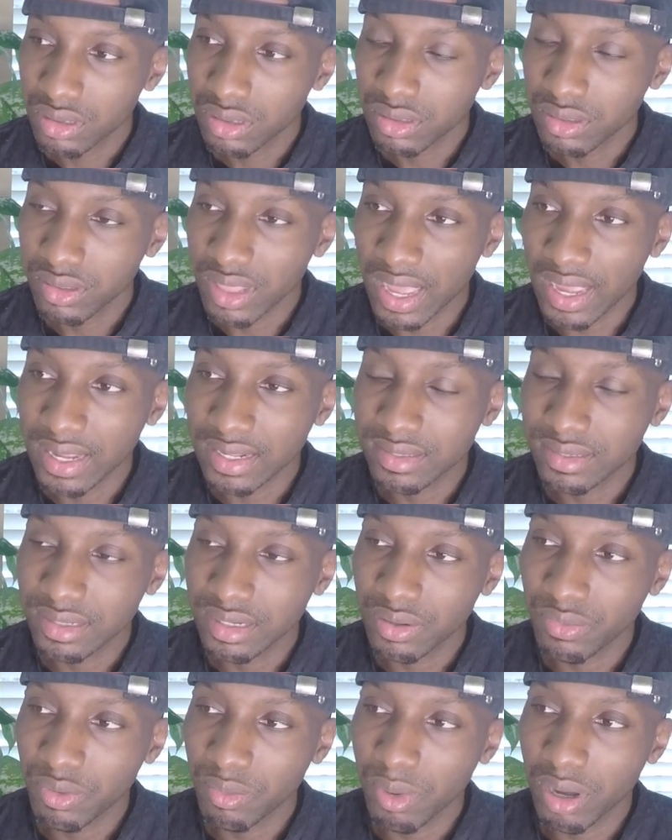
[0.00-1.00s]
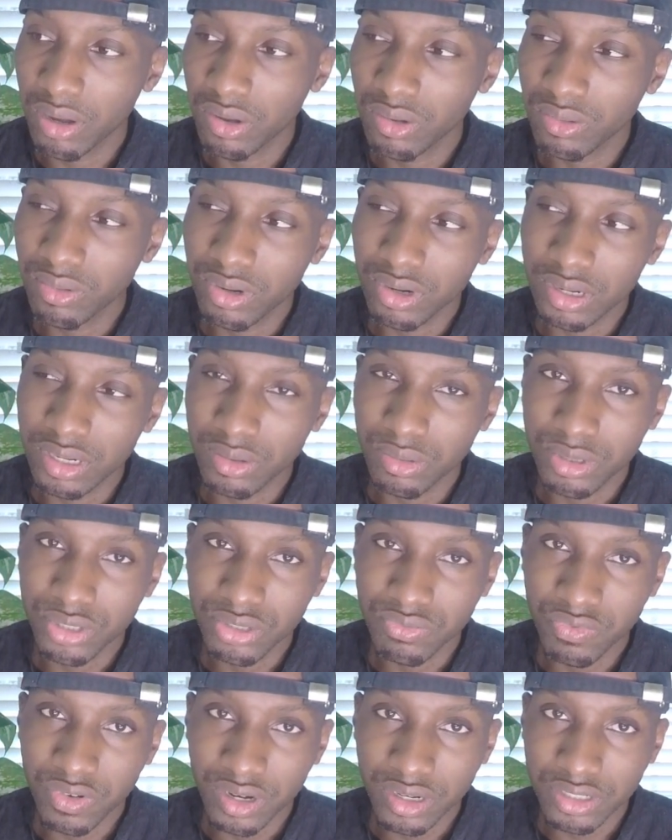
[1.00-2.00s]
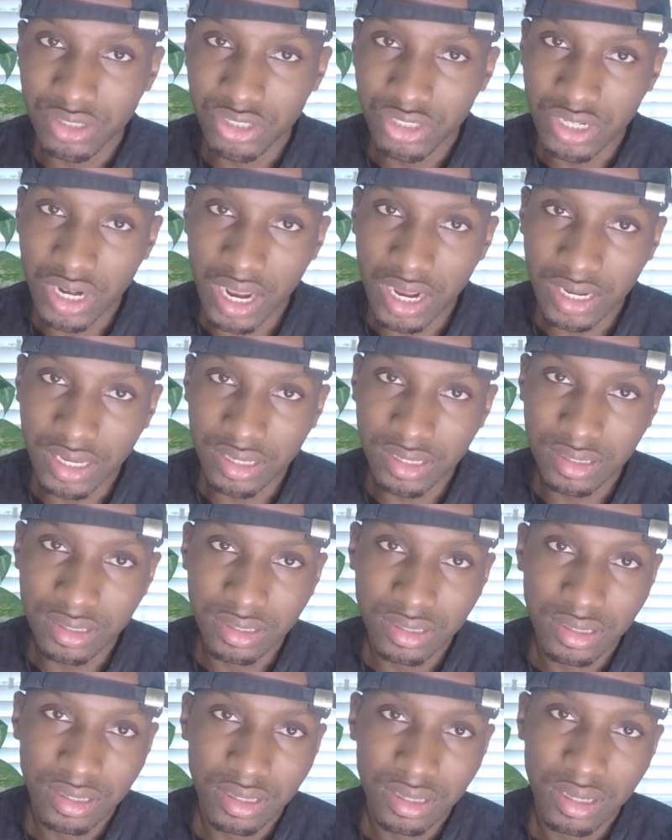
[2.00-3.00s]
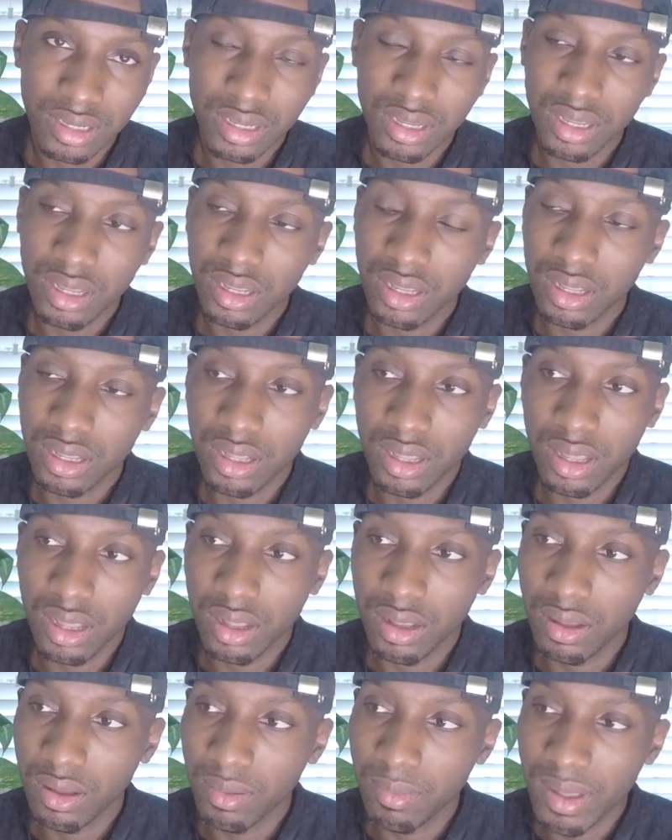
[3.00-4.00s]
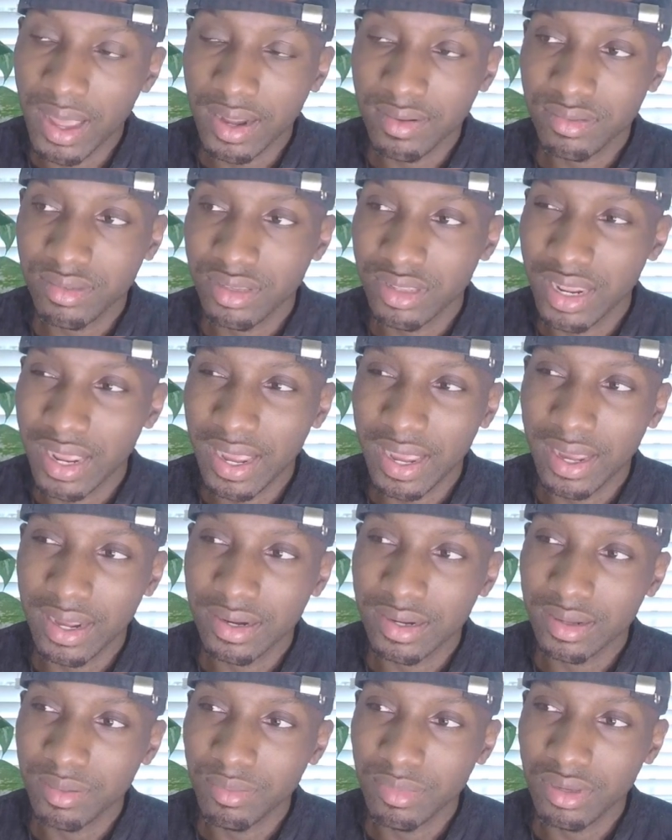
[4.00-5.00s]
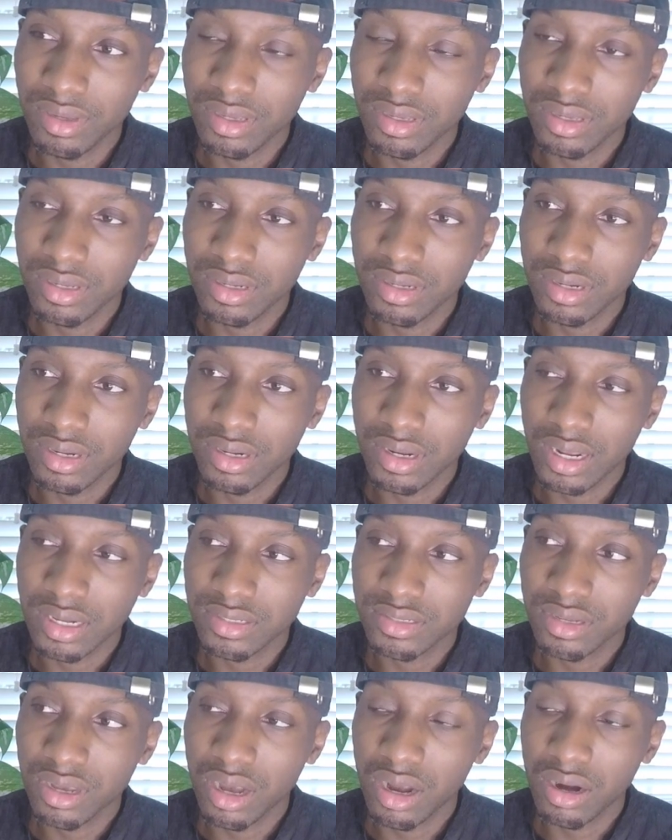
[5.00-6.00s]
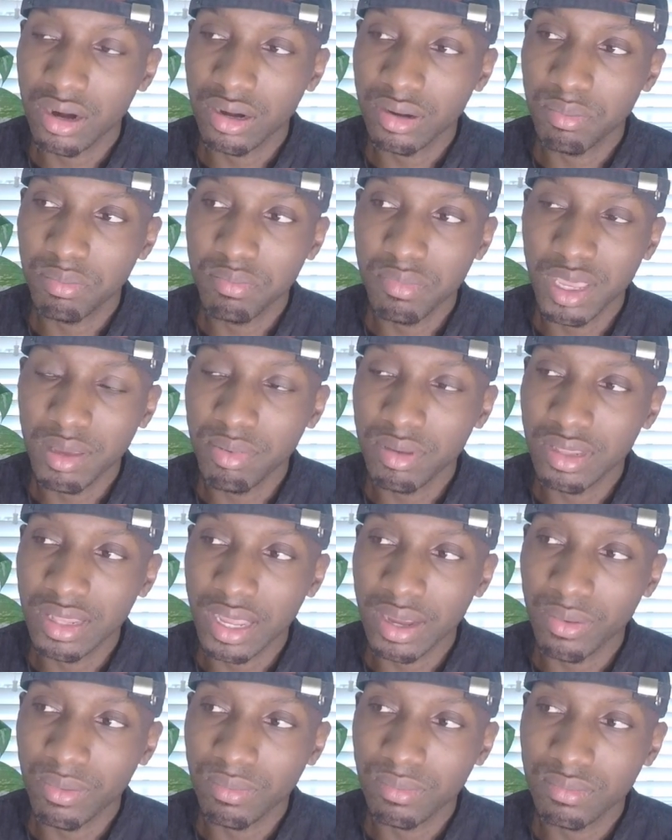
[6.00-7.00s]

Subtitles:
that incident with my homegirl was very shocking. After that, I mean, I saw her maybe like